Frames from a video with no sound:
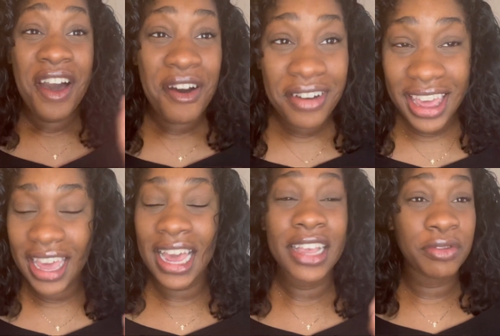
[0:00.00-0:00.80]

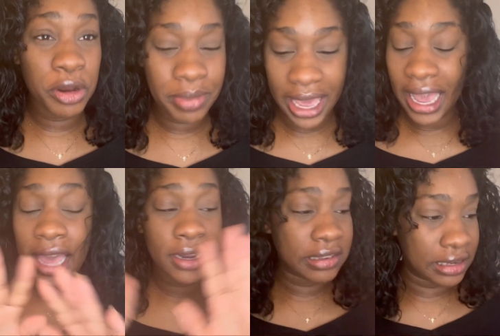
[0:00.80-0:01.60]
Okay, guys, we're back. I
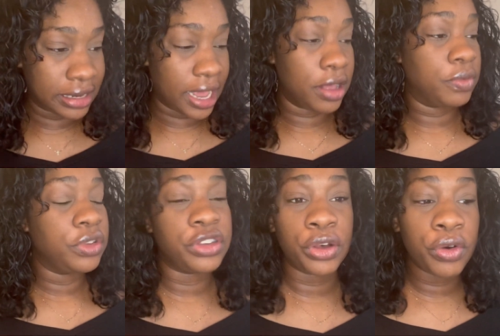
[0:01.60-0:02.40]
had to sit down.
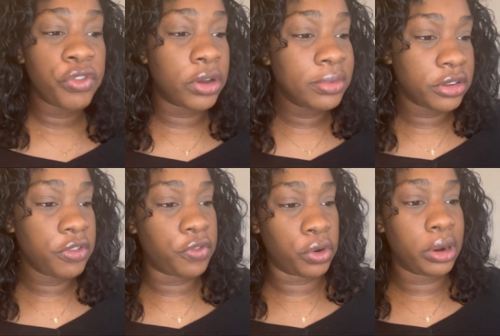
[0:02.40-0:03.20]
So from
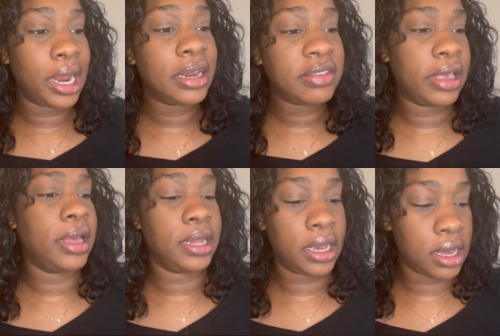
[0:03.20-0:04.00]
Sephora, I just
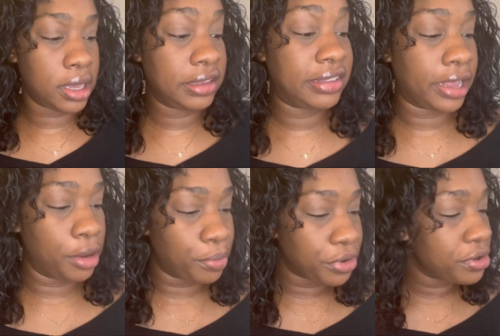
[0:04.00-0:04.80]
got like a
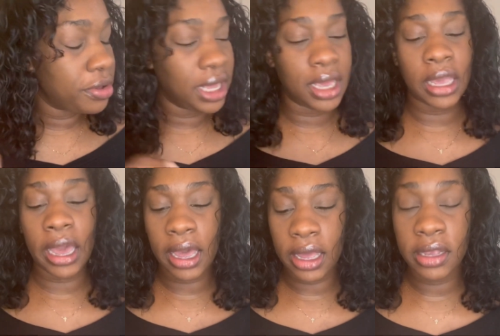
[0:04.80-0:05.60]
staple. And
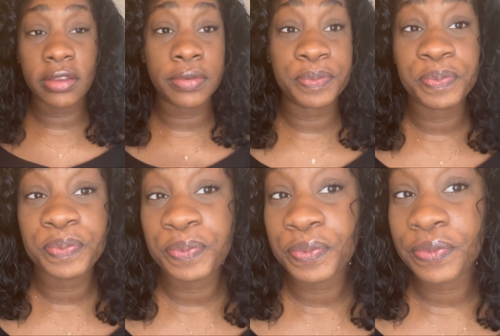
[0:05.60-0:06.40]
guys,
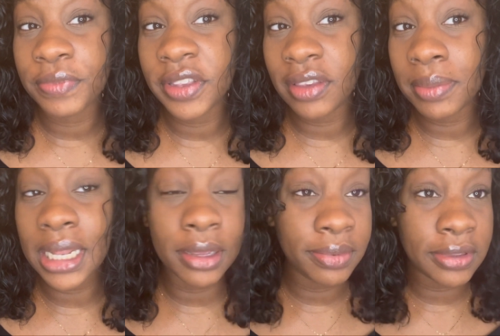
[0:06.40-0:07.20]
you see my
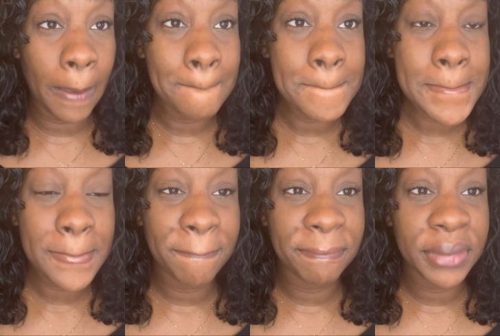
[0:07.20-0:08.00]
lips?
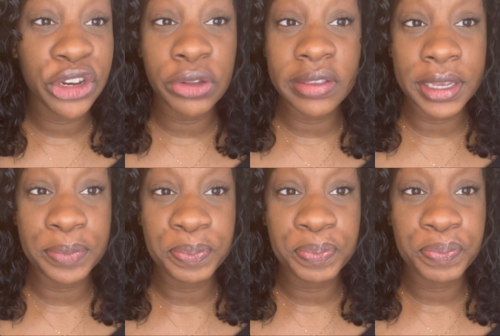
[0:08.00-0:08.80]
Do you see them?